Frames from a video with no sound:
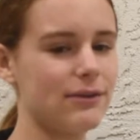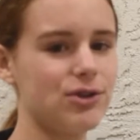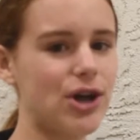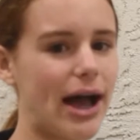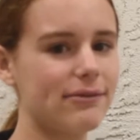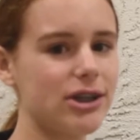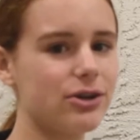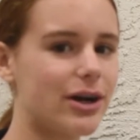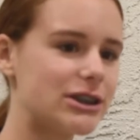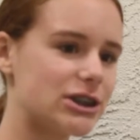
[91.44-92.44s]
If you have any
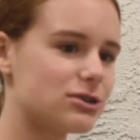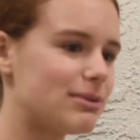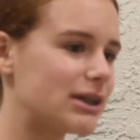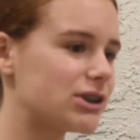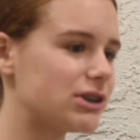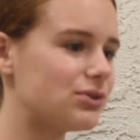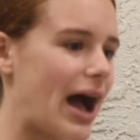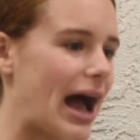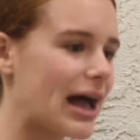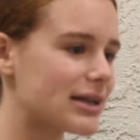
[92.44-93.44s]
questions, make sure you
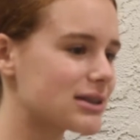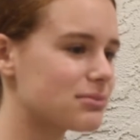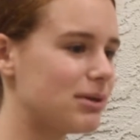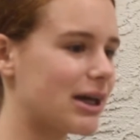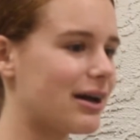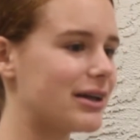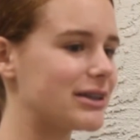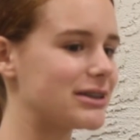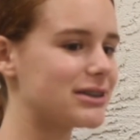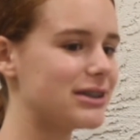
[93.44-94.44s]
ask,
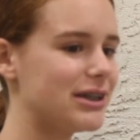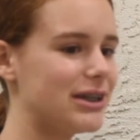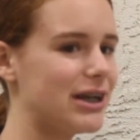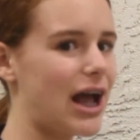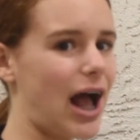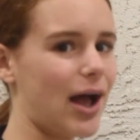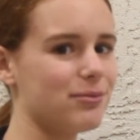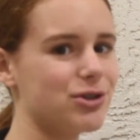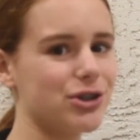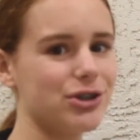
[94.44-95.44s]
because I'm
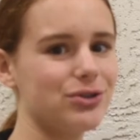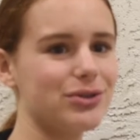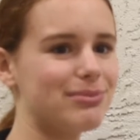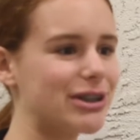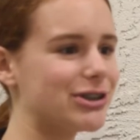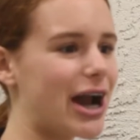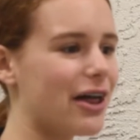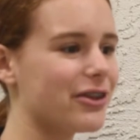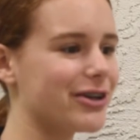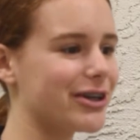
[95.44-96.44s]
sure you would much
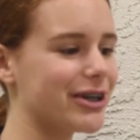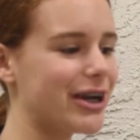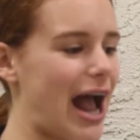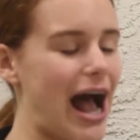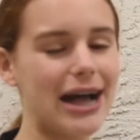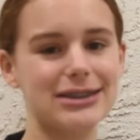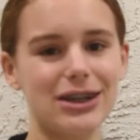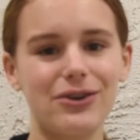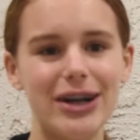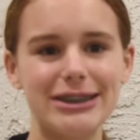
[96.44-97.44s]
rather ask a
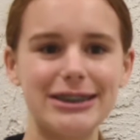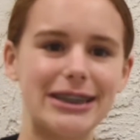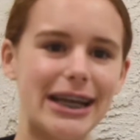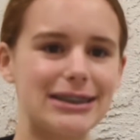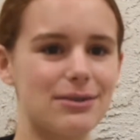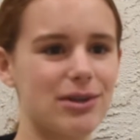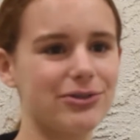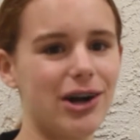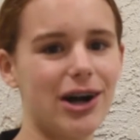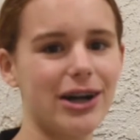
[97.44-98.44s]
question than get something
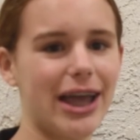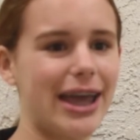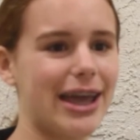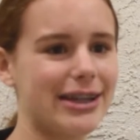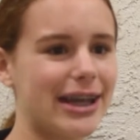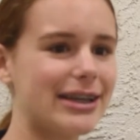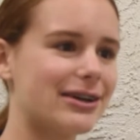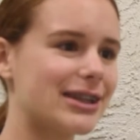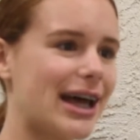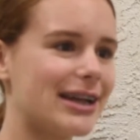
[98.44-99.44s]
wrong and get yelled
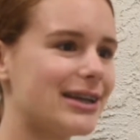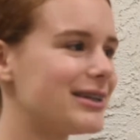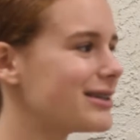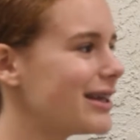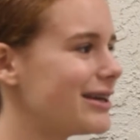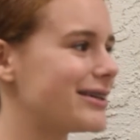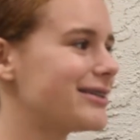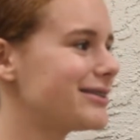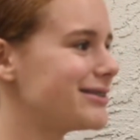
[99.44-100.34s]
at it later.